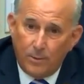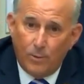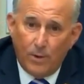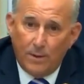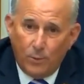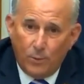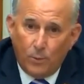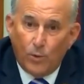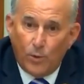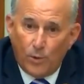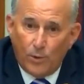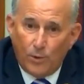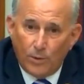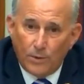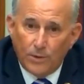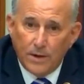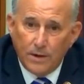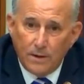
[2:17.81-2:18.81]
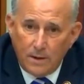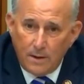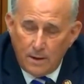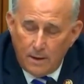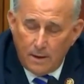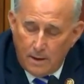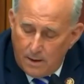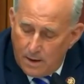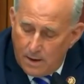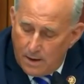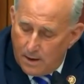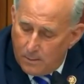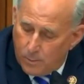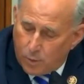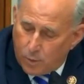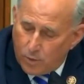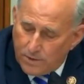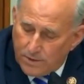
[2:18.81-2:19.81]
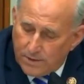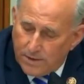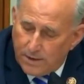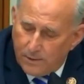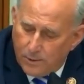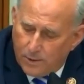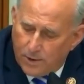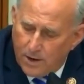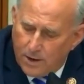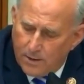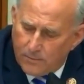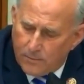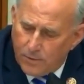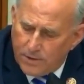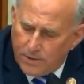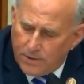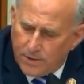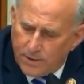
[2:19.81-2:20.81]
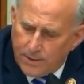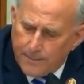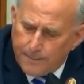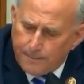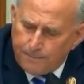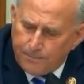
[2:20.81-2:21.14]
around the world. I appreciate your coverage.